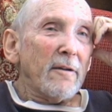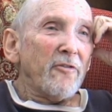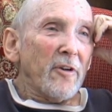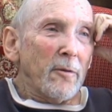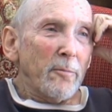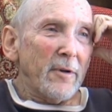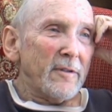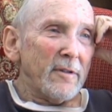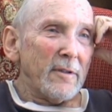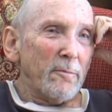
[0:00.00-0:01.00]
film
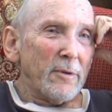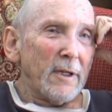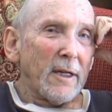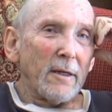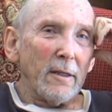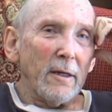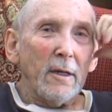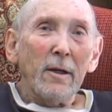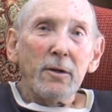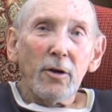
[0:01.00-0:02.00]
business in particular,
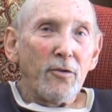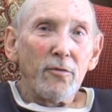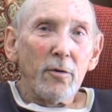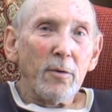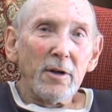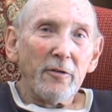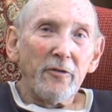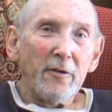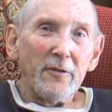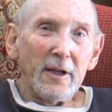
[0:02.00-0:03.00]
you're through when you're
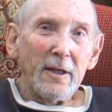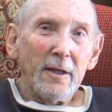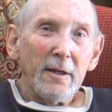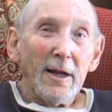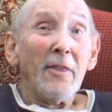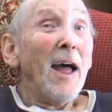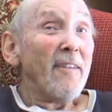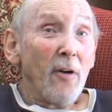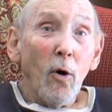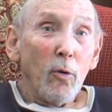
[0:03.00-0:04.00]
50. And that's
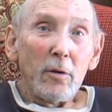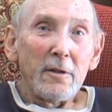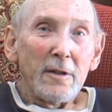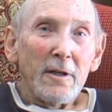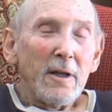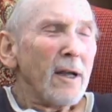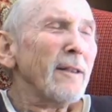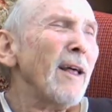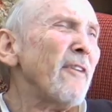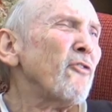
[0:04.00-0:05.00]
old.
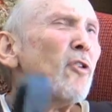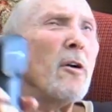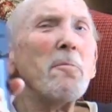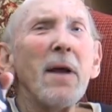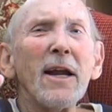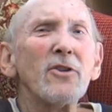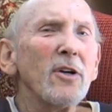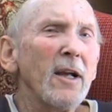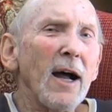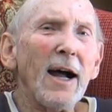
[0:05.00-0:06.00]
Unless you're a major
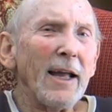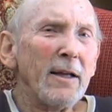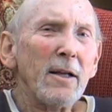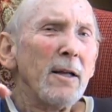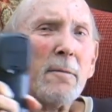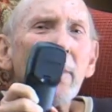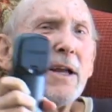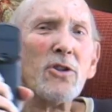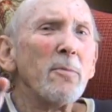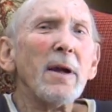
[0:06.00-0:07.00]
guy,
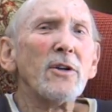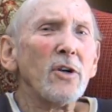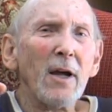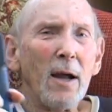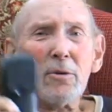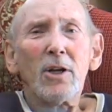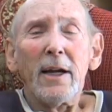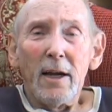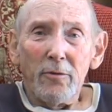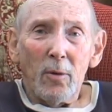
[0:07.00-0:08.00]
major guy, which I
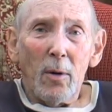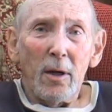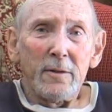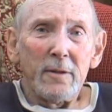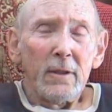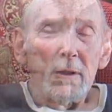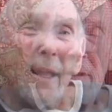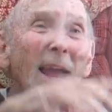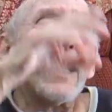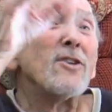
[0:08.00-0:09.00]
never was.
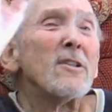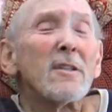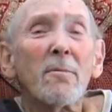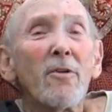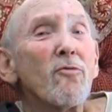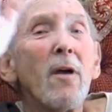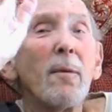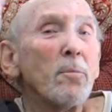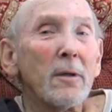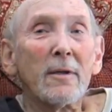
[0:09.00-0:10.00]
Ageism is
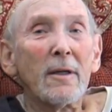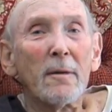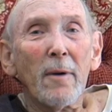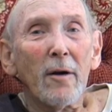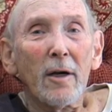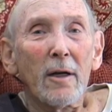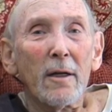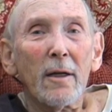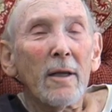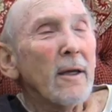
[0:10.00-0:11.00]
rampant in America.
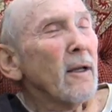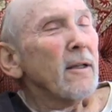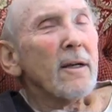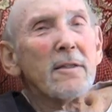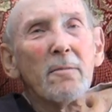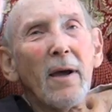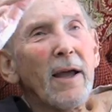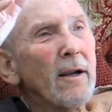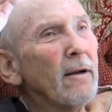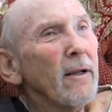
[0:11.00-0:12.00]
It doesn't
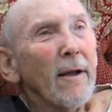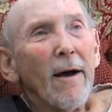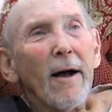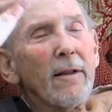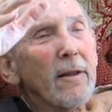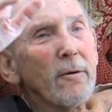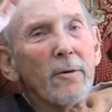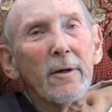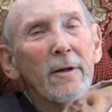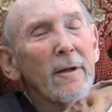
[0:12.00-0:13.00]
matter
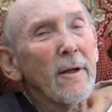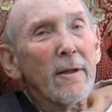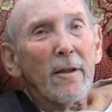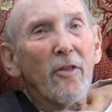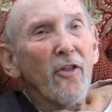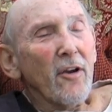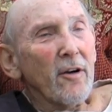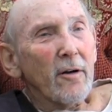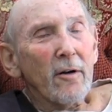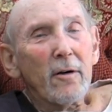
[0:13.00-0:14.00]
Hollywood, the
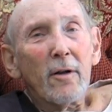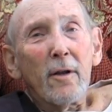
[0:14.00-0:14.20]
theater,